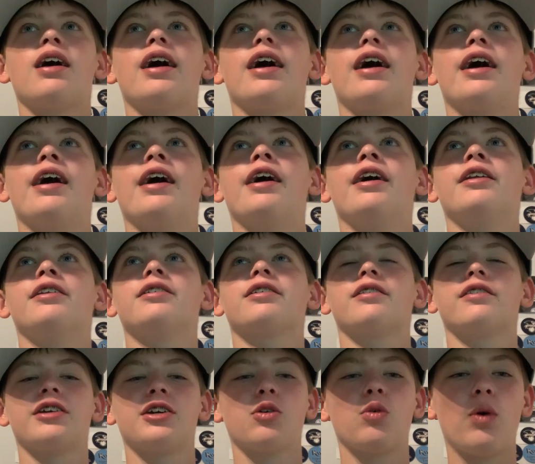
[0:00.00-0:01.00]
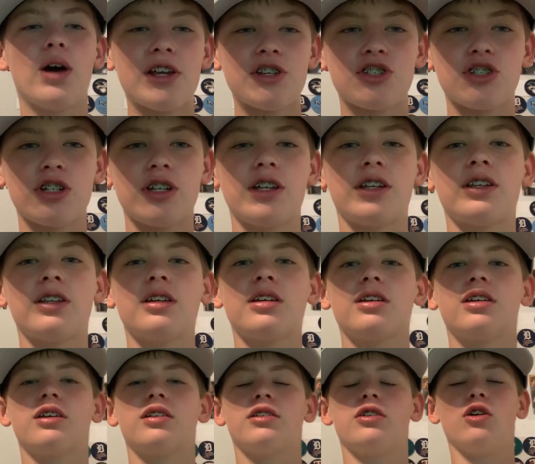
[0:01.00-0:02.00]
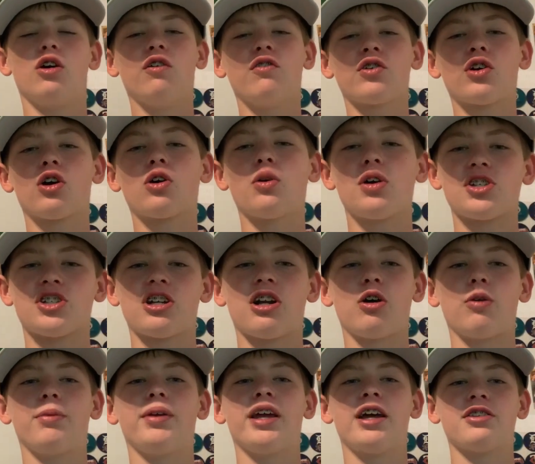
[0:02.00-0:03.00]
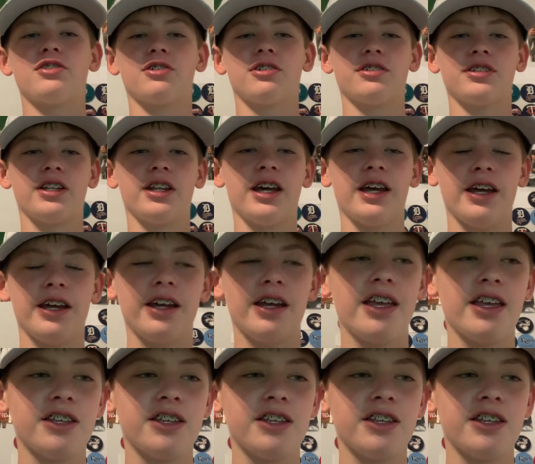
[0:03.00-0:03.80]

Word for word: And the question the overall question I'll be answering today